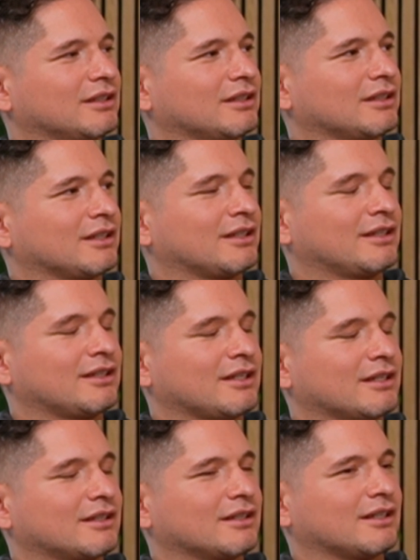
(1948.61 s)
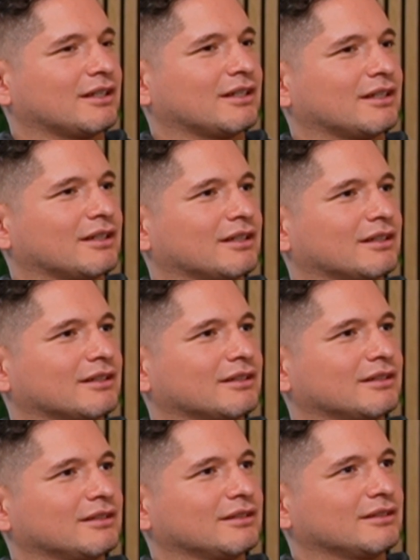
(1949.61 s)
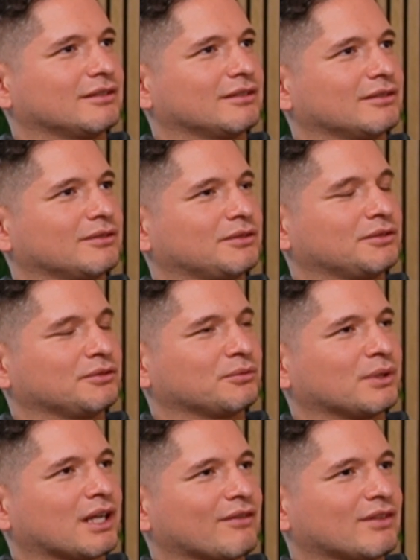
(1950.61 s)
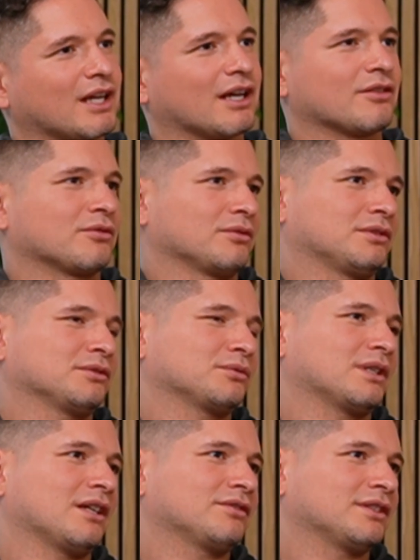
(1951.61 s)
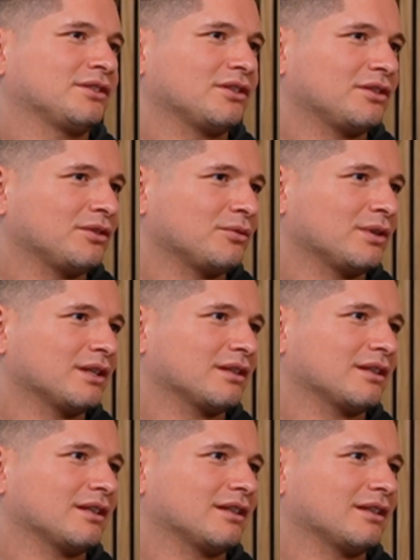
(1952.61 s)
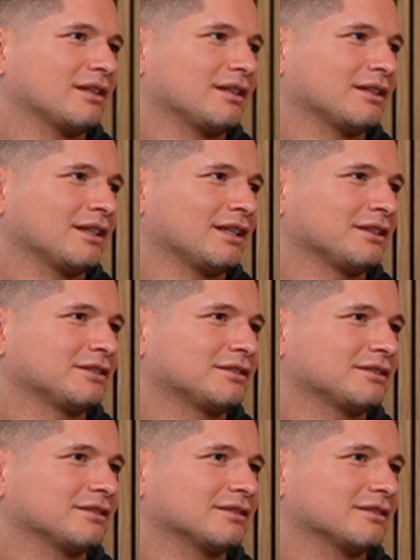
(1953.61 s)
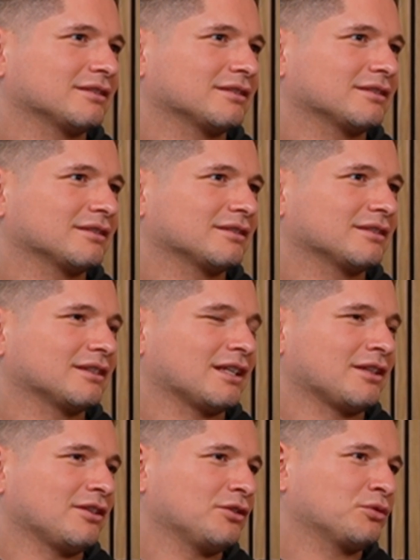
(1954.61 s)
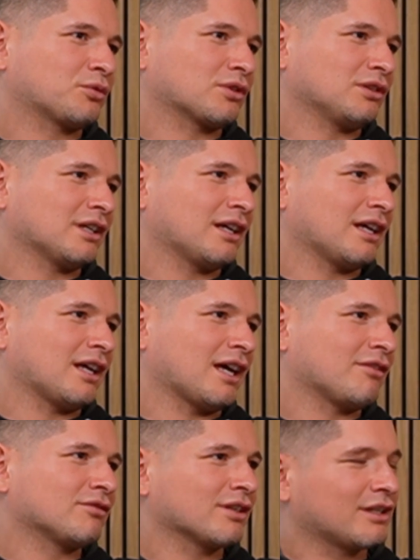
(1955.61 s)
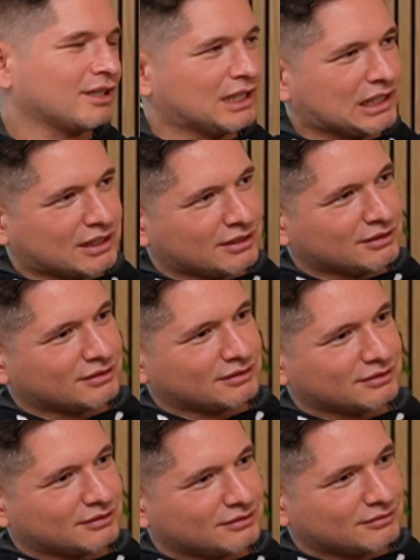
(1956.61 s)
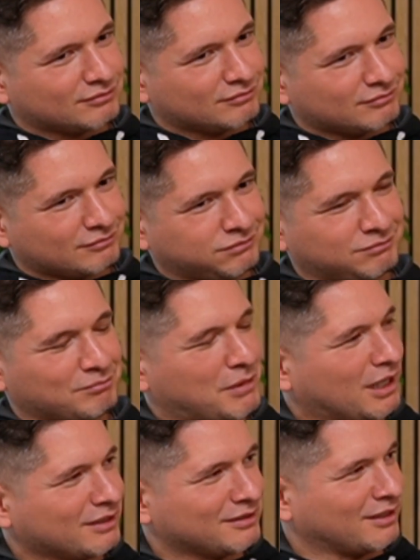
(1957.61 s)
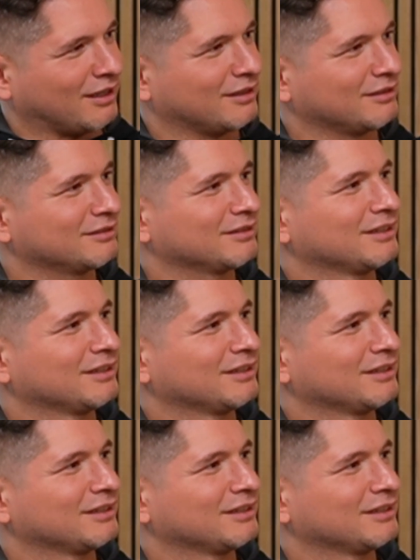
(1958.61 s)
I think, which is what I've gathered, which is what I've seen. It's in this world, everything is monetized.